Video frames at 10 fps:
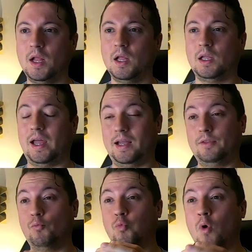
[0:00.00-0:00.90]

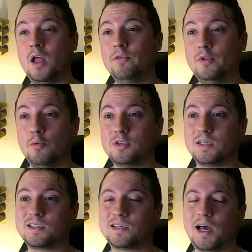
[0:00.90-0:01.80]
And one of the most
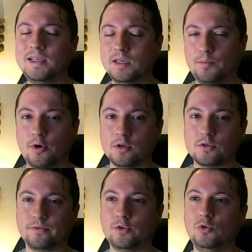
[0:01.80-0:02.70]
exciting parts
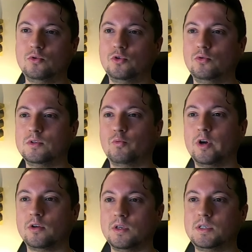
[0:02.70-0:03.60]
of Q2 is we're
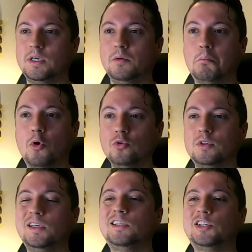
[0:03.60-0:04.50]
going to see a
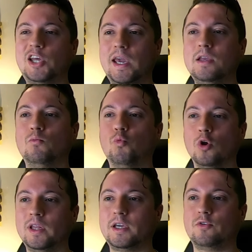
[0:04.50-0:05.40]
multi-chain
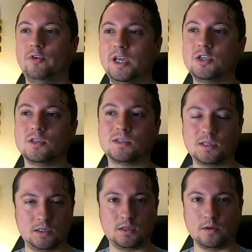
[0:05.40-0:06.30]
wallet creation
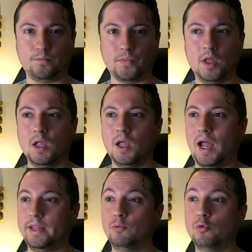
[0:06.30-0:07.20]
system,
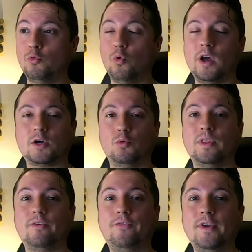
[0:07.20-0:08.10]
and it will work with
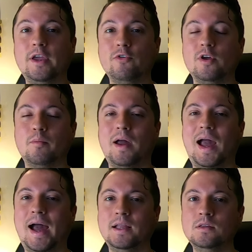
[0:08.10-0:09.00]
Ethereum
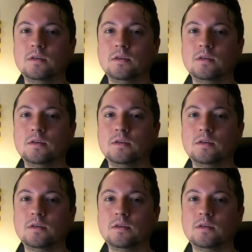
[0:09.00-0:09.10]
and